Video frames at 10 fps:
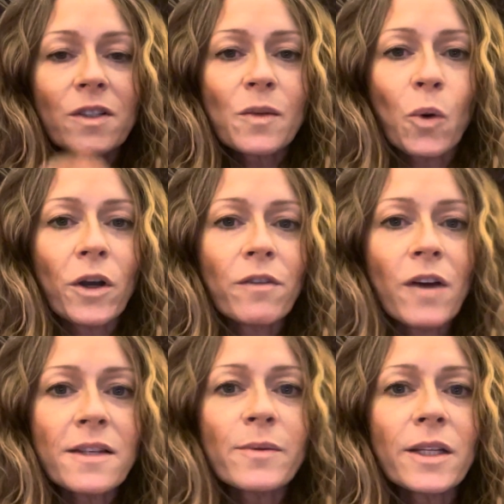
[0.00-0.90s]
supportive
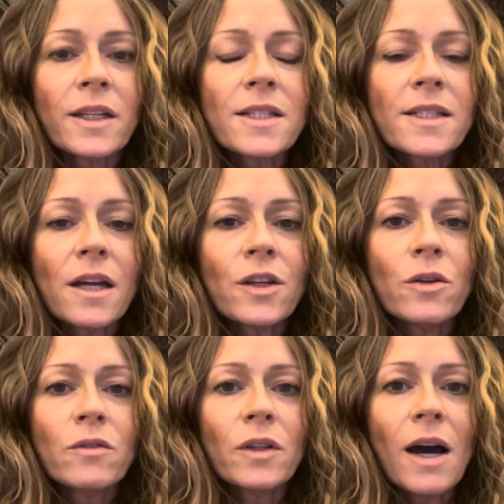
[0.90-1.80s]
husband and son who
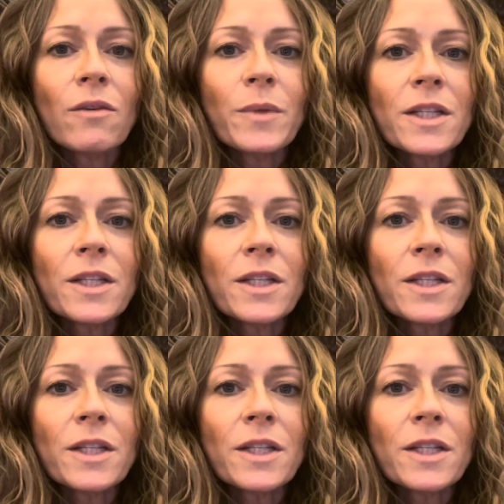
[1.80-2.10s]
have allowed me